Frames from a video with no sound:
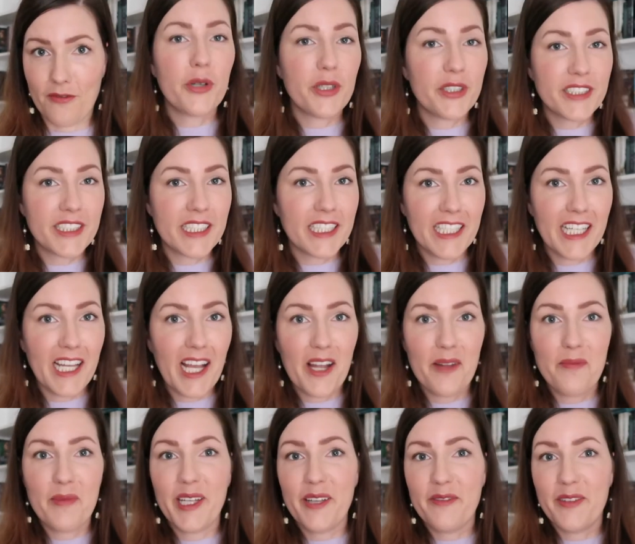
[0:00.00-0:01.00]
Personally,
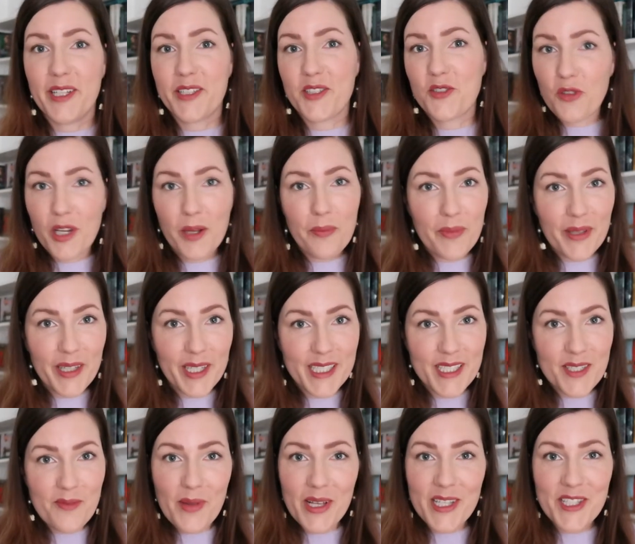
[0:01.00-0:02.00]
I believe that treatment is
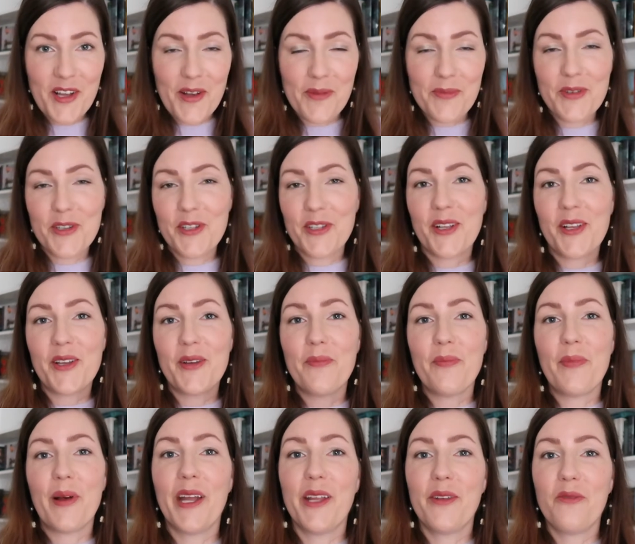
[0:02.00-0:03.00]
the best option
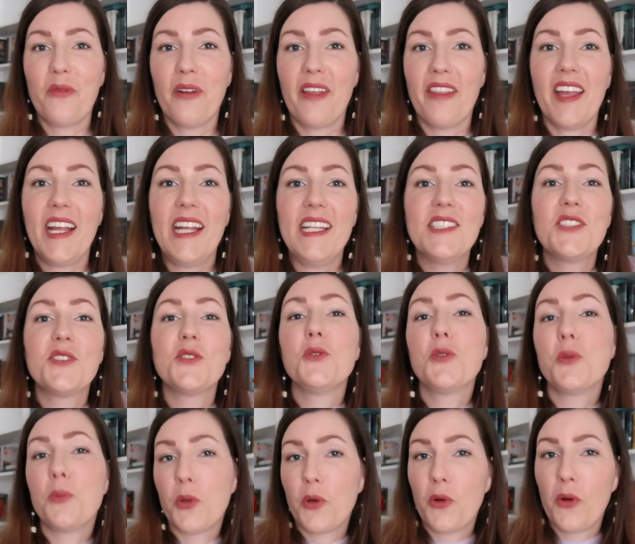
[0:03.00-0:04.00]
combined with a
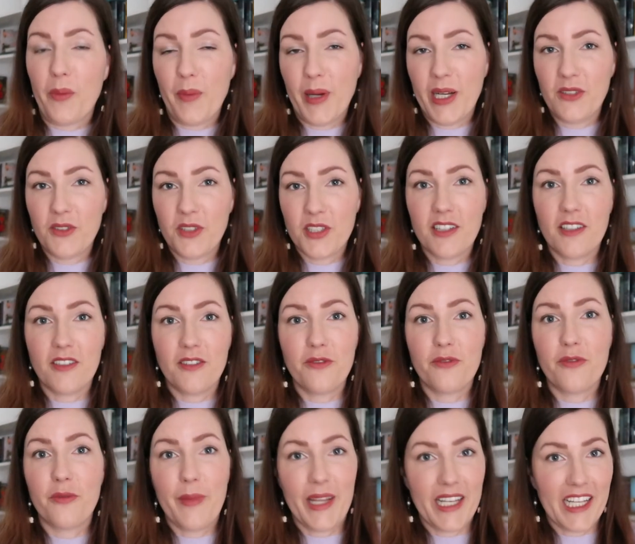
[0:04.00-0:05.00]
suitable amount
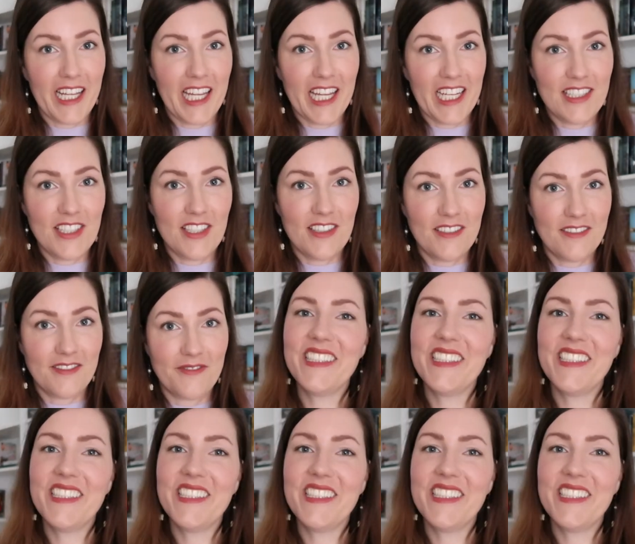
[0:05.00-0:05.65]
of medication.